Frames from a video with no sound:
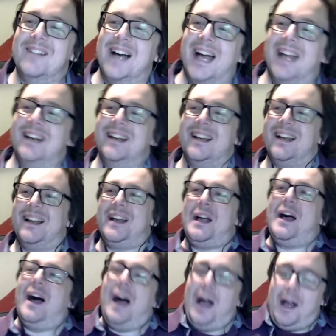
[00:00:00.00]
Um,
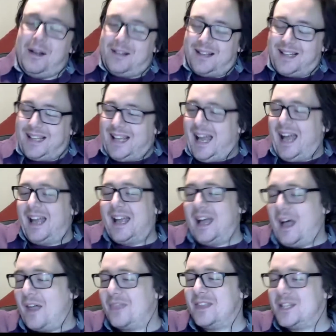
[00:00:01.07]
uh, yeah,
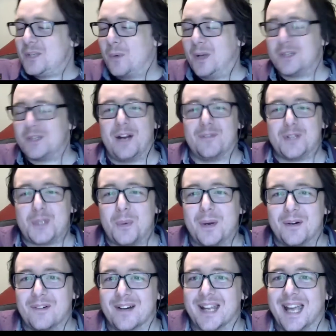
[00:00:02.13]
yeah. This is why I don't have a
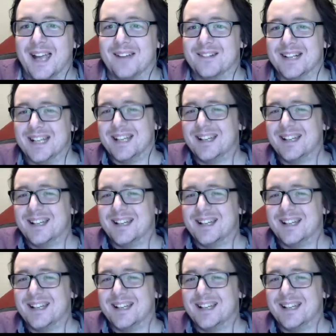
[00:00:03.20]
Twitter account.